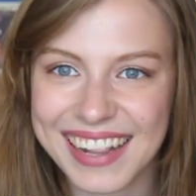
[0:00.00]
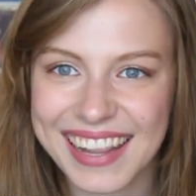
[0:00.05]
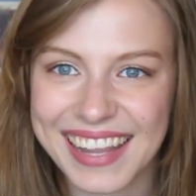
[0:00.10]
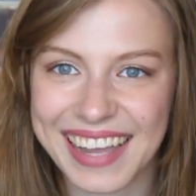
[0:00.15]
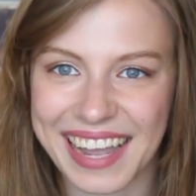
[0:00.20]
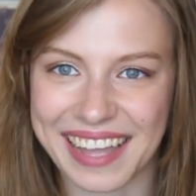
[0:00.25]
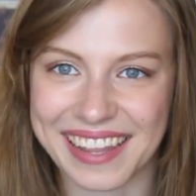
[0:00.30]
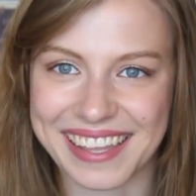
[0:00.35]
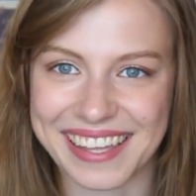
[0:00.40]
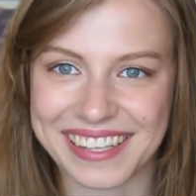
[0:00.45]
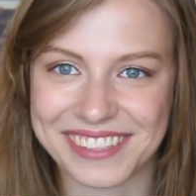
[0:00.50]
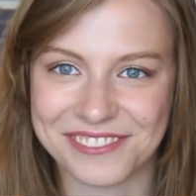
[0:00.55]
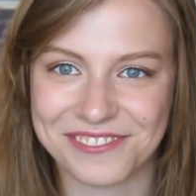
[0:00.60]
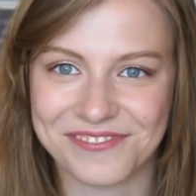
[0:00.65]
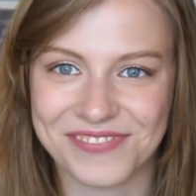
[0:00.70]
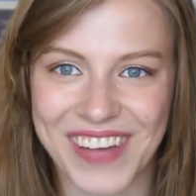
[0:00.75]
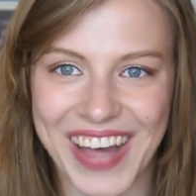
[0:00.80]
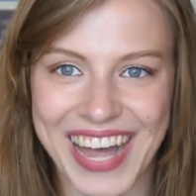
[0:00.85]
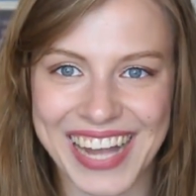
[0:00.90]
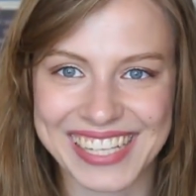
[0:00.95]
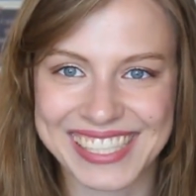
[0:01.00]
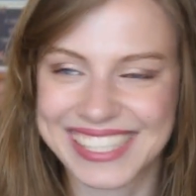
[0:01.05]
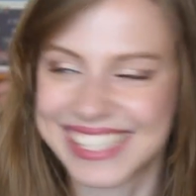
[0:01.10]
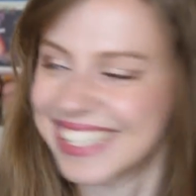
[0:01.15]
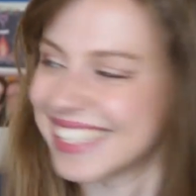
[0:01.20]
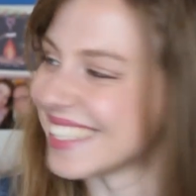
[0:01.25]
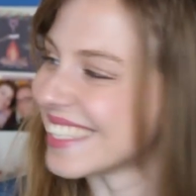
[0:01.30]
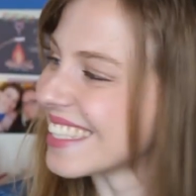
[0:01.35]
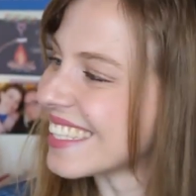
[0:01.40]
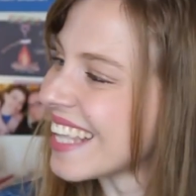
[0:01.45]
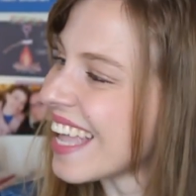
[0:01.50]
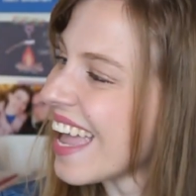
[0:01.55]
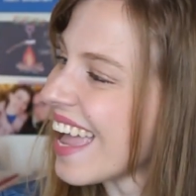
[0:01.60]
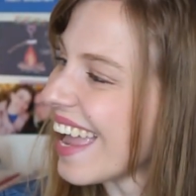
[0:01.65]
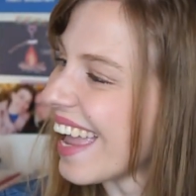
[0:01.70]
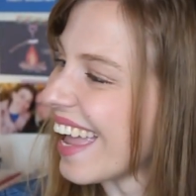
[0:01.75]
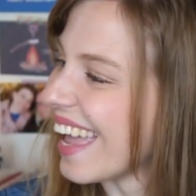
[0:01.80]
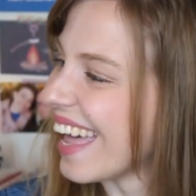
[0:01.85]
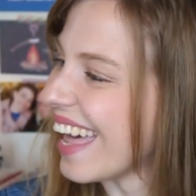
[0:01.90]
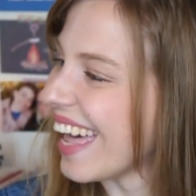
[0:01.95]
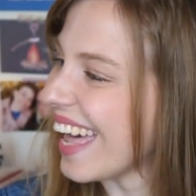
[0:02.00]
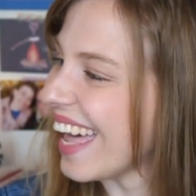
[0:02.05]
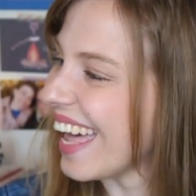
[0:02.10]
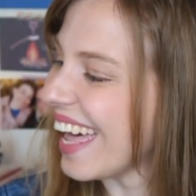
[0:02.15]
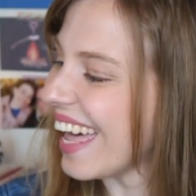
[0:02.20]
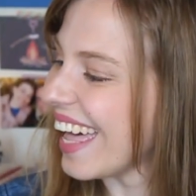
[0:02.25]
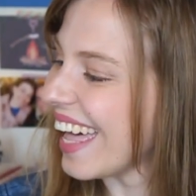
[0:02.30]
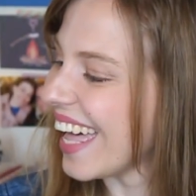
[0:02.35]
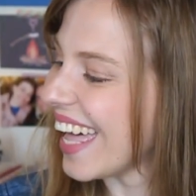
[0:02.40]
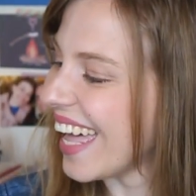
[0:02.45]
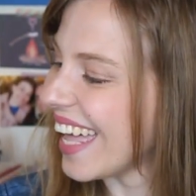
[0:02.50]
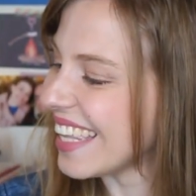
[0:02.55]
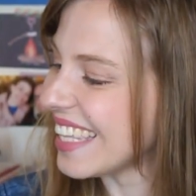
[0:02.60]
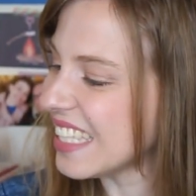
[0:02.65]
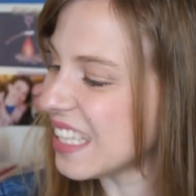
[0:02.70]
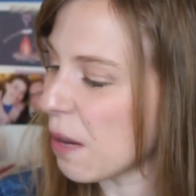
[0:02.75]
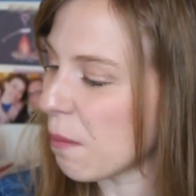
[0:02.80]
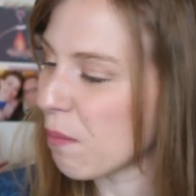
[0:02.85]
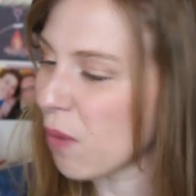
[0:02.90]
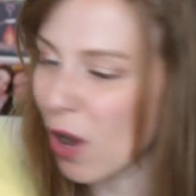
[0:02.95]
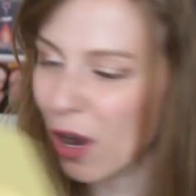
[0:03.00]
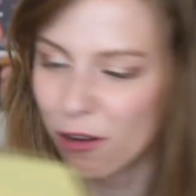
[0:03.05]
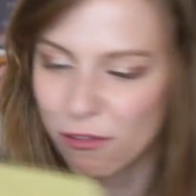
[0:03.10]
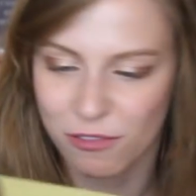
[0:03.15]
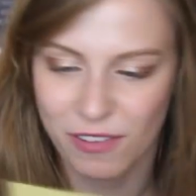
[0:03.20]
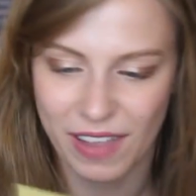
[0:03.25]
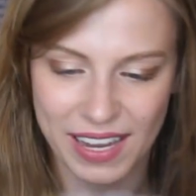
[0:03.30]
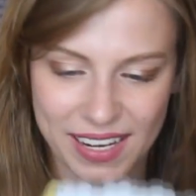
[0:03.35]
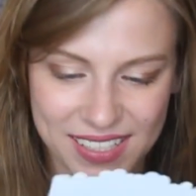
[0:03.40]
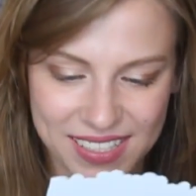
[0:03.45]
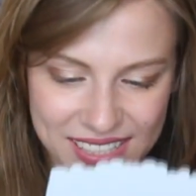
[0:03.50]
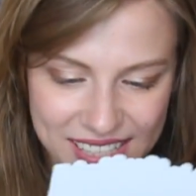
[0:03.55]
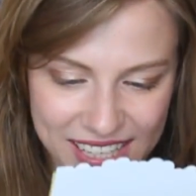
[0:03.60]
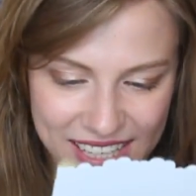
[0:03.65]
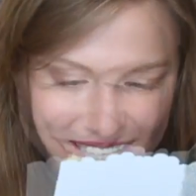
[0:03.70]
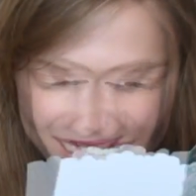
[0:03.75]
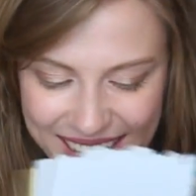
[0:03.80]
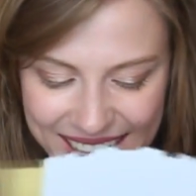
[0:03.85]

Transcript: Look at these boxes. These are perfect.